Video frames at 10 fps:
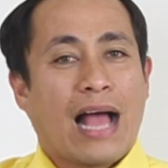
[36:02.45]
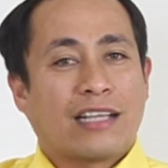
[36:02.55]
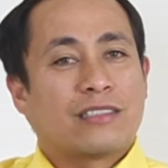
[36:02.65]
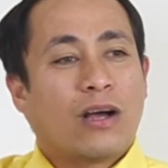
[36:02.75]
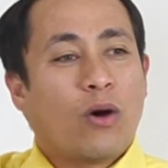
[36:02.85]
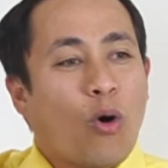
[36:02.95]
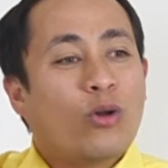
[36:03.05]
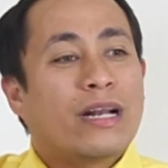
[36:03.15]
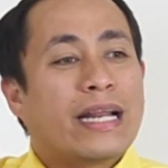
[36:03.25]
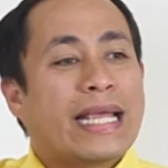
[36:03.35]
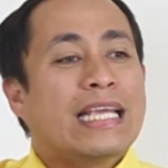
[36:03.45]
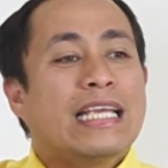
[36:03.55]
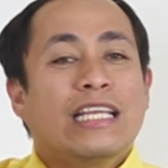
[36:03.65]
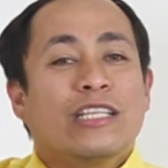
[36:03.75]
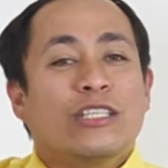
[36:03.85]
as the only
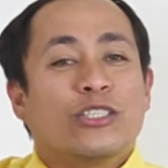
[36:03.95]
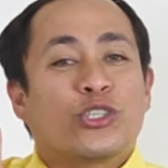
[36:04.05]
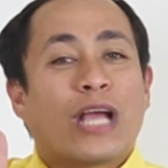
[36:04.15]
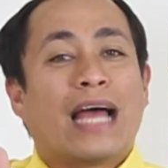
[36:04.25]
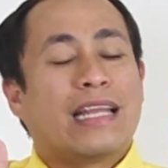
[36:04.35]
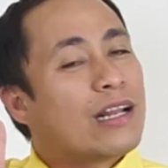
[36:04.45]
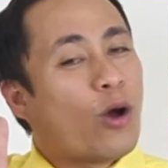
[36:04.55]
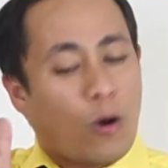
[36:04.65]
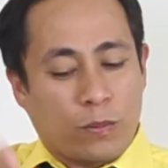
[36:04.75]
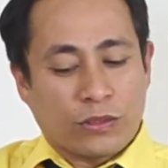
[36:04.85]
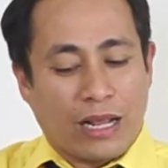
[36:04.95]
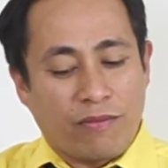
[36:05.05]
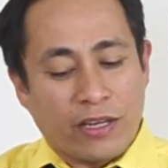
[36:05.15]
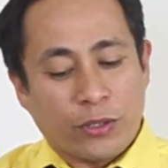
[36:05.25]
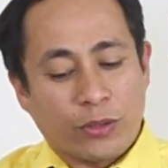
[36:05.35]
channel of
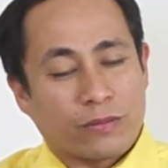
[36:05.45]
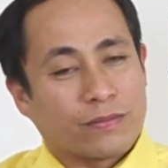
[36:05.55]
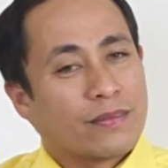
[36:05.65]
salvation.